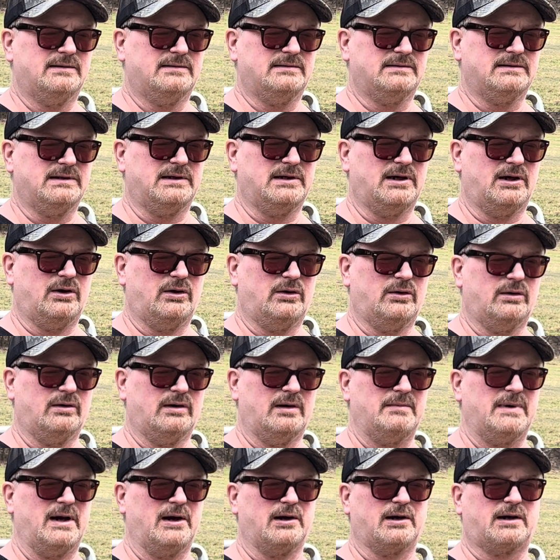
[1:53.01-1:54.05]
you know,
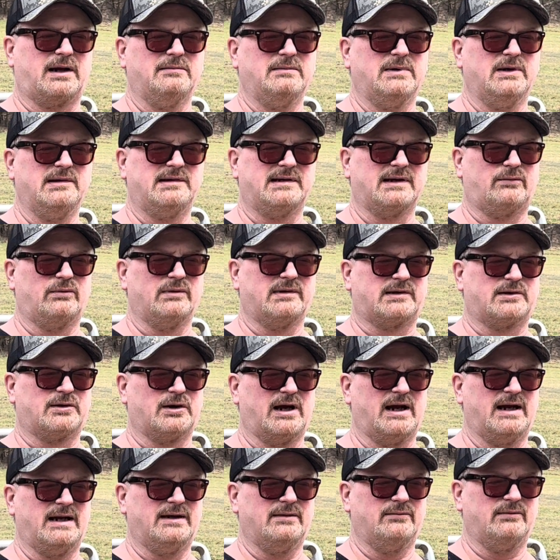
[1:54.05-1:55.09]
American music was
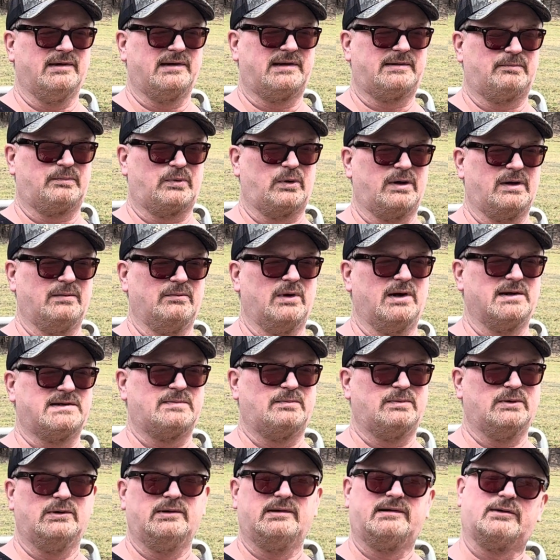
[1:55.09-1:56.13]
great. It was pretty much
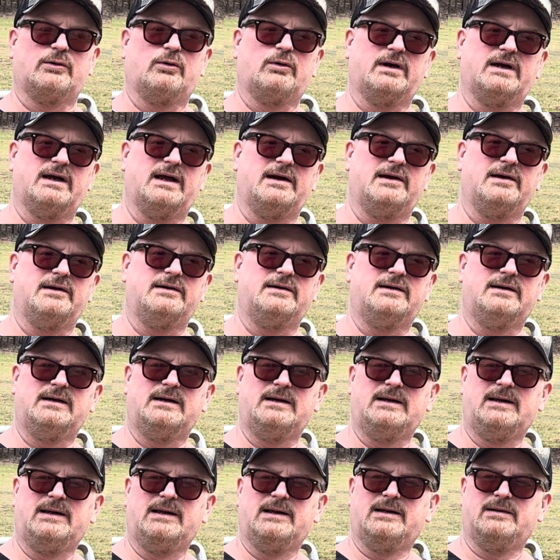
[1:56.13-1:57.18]
blues
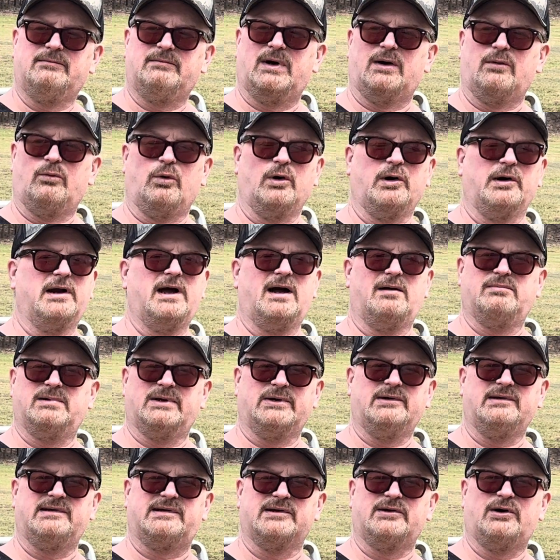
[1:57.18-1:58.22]
oriented, but we're not
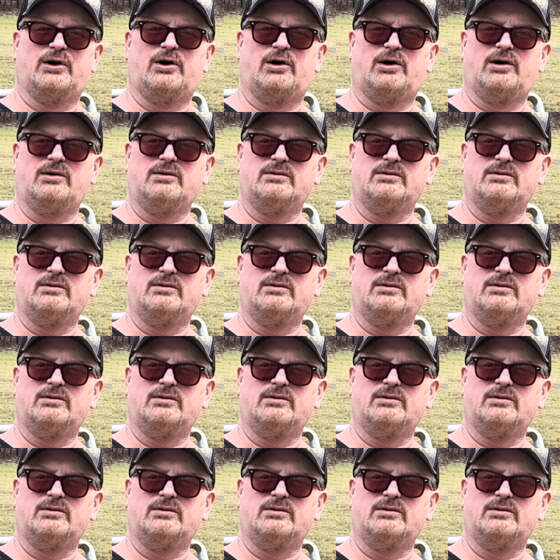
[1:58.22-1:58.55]
blues at all.